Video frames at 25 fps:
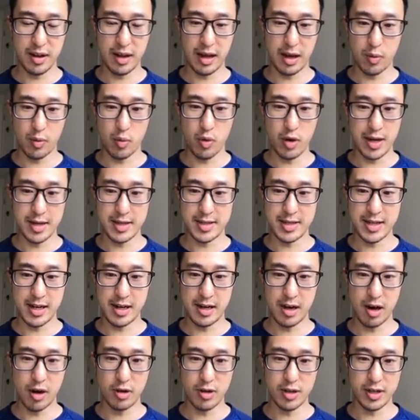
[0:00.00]
what I see
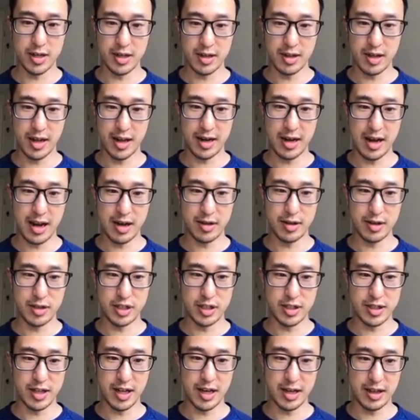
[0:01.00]
currently, like how there's
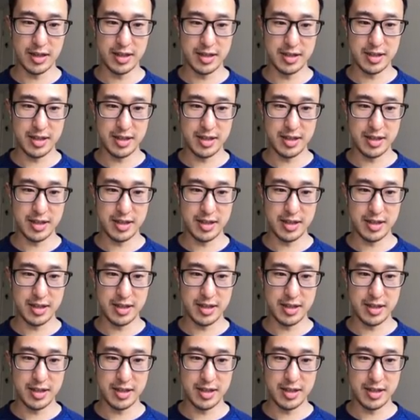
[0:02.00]
just like this